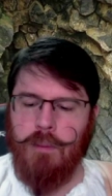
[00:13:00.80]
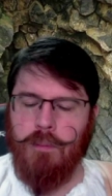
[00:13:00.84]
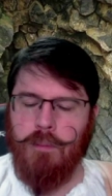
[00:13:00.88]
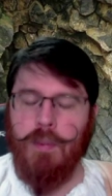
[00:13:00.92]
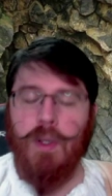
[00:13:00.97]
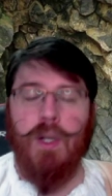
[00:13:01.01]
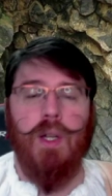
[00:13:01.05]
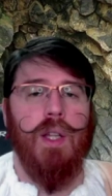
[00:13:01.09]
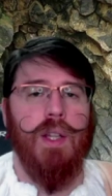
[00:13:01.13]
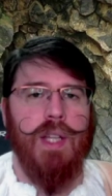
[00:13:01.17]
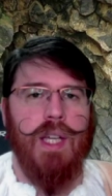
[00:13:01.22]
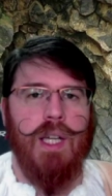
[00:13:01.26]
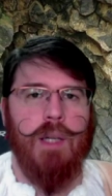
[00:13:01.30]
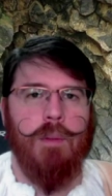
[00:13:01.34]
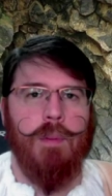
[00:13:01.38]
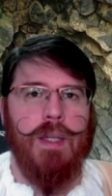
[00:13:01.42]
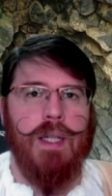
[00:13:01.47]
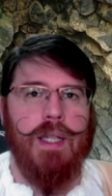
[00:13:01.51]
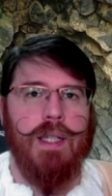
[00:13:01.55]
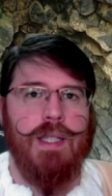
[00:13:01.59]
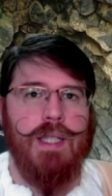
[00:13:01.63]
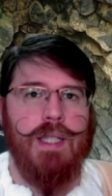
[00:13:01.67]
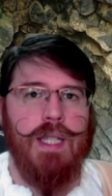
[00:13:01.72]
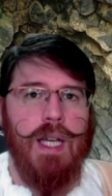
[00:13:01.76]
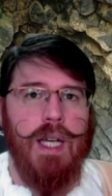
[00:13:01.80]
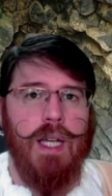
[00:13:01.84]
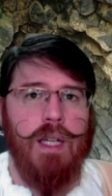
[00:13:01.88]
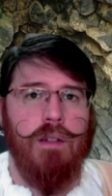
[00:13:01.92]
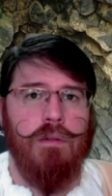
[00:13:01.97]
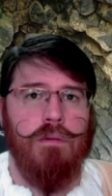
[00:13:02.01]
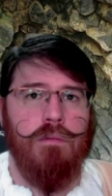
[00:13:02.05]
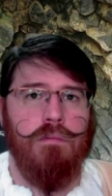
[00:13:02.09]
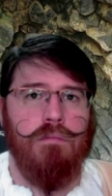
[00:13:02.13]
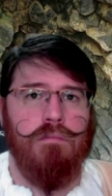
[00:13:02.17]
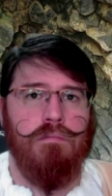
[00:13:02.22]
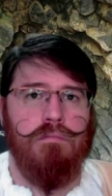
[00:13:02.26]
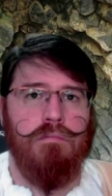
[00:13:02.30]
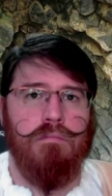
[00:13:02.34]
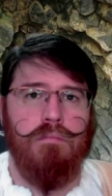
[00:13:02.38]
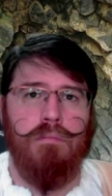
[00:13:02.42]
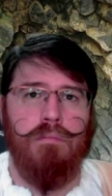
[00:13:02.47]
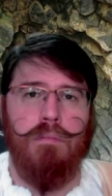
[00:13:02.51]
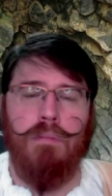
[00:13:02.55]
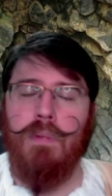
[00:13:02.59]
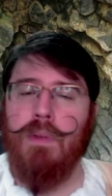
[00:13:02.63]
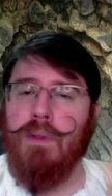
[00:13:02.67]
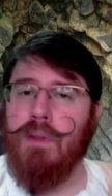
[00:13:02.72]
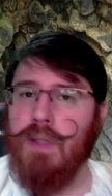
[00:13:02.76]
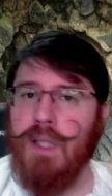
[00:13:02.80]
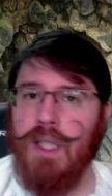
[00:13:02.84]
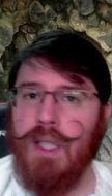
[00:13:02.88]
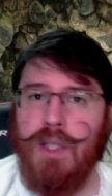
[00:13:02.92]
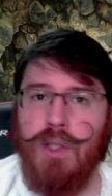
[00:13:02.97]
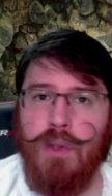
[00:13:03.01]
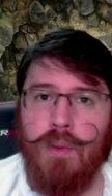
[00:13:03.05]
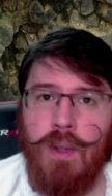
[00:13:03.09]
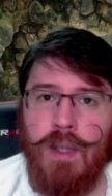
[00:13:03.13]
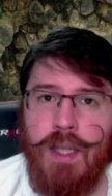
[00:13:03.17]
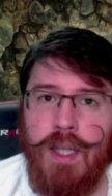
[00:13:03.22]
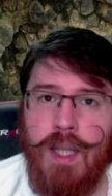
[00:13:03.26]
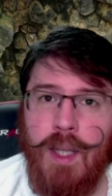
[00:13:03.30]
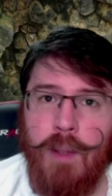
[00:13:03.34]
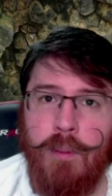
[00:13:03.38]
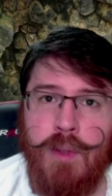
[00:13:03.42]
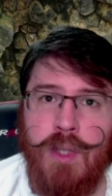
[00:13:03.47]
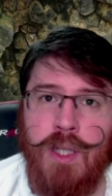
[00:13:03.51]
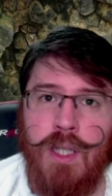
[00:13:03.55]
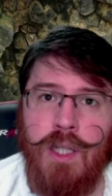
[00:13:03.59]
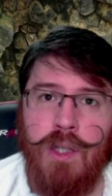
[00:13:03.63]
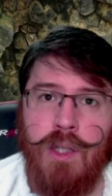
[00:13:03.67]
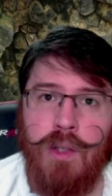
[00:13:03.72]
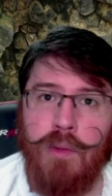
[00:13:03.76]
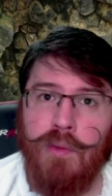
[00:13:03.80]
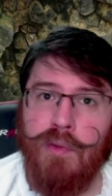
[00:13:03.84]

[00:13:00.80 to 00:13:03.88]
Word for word: But all that being said, it's really up to you,